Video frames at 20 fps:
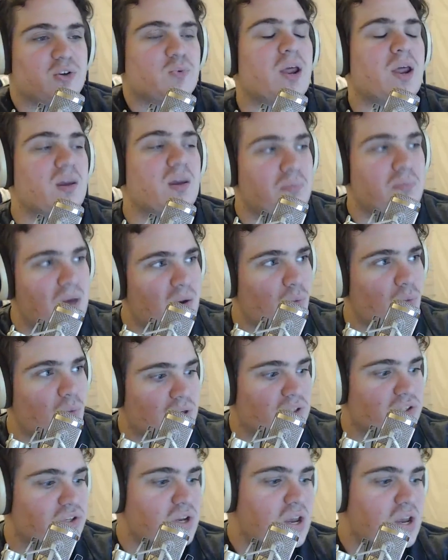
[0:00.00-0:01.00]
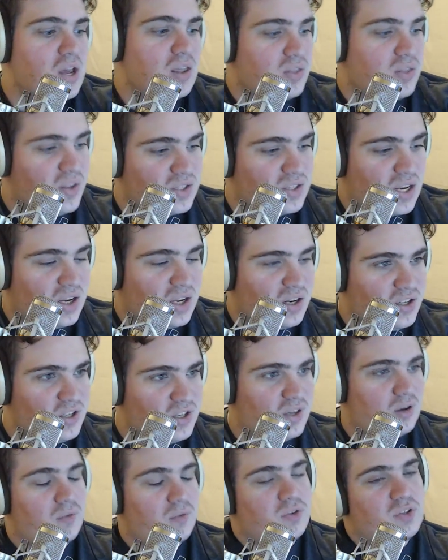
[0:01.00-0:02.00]
What I had meant was this
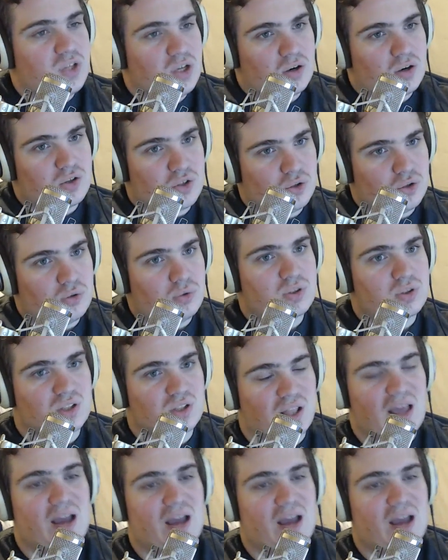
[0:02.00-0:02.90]
idea of tier 2 /